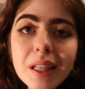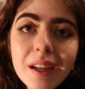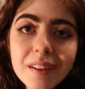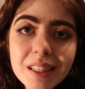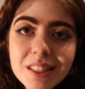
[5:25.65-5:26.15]

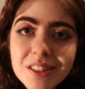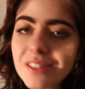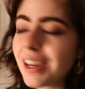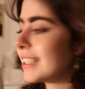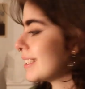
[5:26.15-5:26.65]
we are in
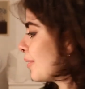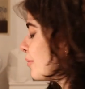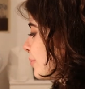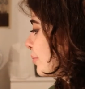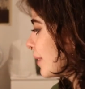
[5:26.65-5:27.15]
stress
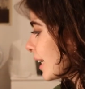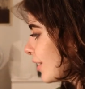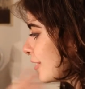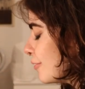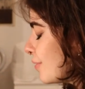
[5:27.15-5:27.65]
and we're
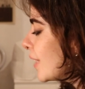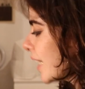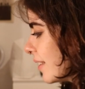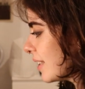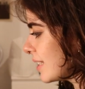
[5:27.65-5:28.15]
gonna
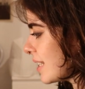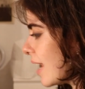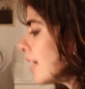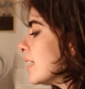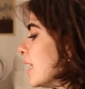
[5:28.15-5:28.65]
figure this
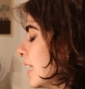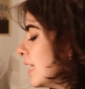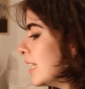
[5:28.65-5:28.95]
out.